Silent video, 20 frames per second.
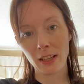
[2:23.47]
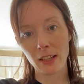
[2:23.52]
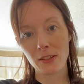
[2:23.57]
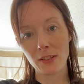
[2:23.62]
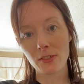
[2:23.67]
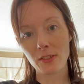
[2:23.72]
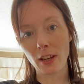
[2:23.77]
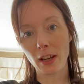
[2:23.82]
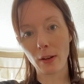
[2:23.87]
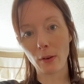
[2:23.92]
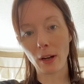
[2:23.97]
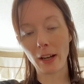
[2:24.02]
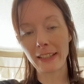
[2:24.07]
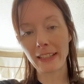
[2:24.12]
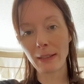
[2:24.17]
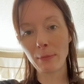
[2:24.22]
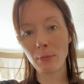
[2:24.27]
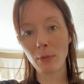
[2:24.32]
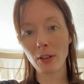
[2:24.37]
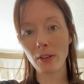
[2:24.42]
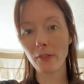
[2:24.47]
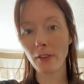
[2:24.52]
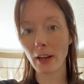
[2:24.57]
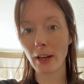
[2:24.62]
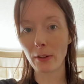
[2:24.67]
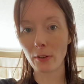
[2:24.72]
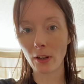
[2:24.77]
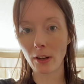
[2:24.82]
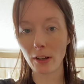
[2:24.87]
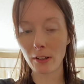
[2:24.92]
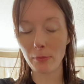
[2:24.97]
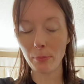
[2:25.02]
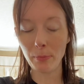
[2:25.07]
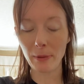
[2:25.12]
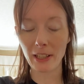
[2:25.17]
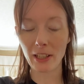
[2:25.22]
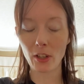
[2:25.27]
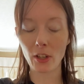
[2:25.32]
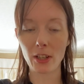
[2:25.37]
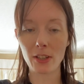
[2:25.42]
So I need my phone on
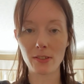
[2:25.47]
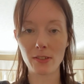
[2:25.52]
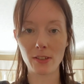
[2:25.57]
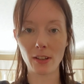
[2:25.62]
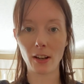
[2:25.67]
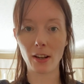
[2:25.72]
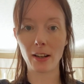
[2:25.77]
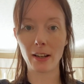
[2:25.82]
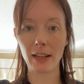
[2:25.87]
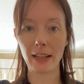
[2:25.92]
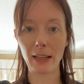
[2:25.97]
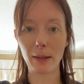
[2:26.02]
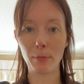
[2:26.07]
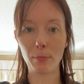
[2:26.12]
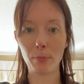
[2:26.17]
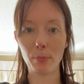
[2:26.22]
because I